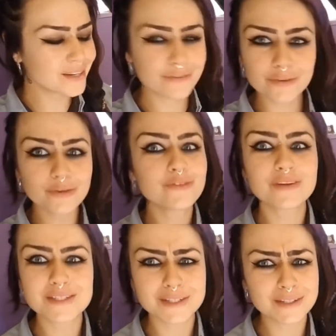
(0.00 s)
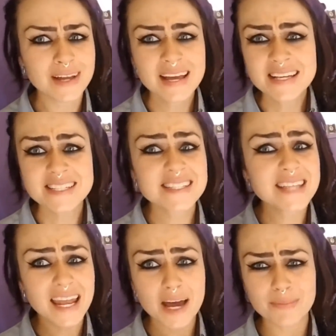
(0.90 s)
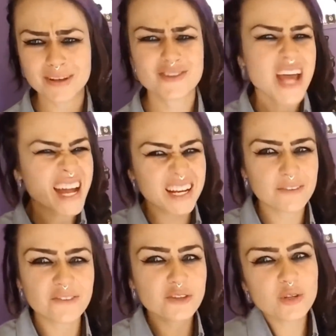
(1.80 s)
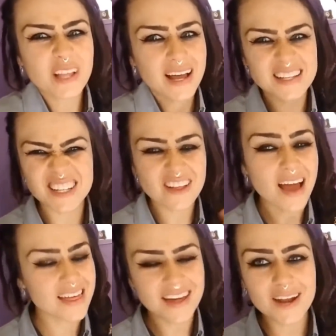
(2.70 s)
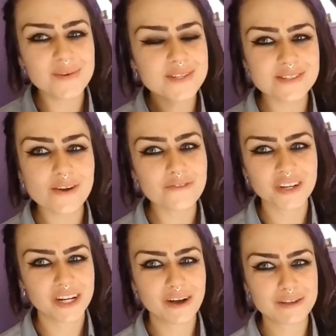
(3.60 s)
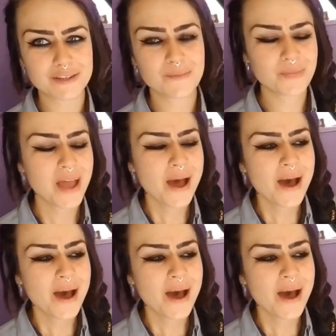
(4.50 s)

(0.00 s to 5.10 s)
fuel filter set up and jacketed fuel lines and all. I thought I was so freaking awesome.